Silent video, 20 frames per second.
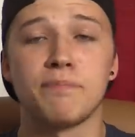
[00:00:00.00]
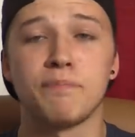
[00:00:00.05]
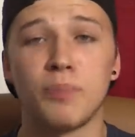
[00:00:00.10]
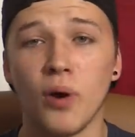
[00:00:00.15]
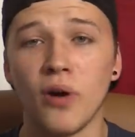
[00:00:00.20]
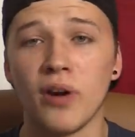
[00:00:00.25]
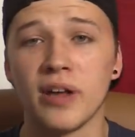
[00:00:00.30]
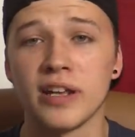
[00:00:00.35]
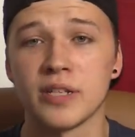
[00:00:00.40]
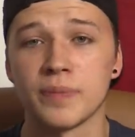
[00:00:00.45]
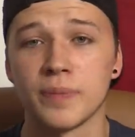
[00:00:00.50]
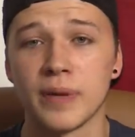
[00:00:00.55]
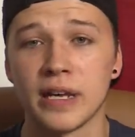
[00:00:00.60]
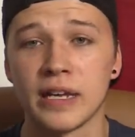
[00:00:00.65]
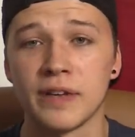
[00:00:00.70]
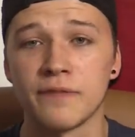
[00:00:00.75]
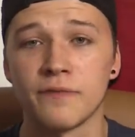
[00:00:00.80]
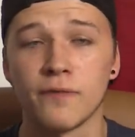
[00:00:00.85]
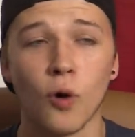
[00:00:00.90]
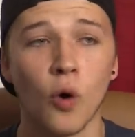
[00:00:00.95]
bullied
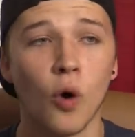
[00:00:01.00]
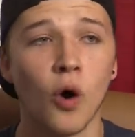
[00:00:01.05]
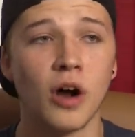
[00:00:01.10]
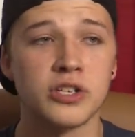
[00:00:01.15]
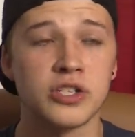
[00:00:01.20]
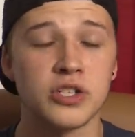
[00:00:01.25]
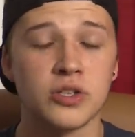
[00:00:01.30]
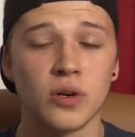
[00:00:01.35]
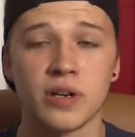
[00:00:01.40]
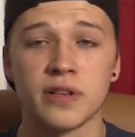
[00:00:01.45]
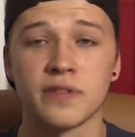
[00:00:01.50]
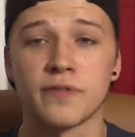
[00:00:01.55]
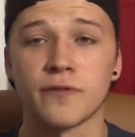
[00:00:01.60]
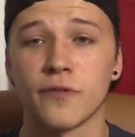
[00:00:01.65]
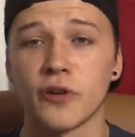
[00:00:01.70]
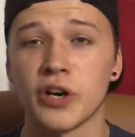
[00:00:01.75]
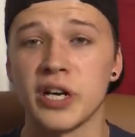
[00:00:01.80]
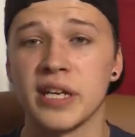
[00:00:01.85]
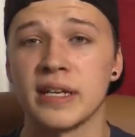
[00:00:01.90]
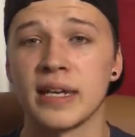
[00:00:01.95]
me for a solid
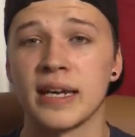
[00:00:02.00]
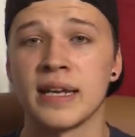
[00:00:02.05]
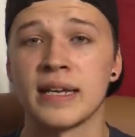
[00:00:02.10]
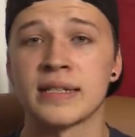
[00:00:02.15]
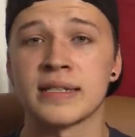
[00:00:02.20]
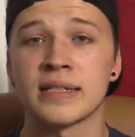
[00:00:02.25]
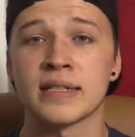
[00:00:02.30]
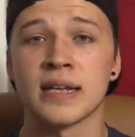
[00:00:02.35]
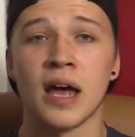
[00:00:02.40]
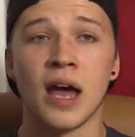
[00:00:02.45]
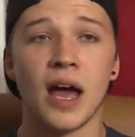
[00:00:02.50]
three years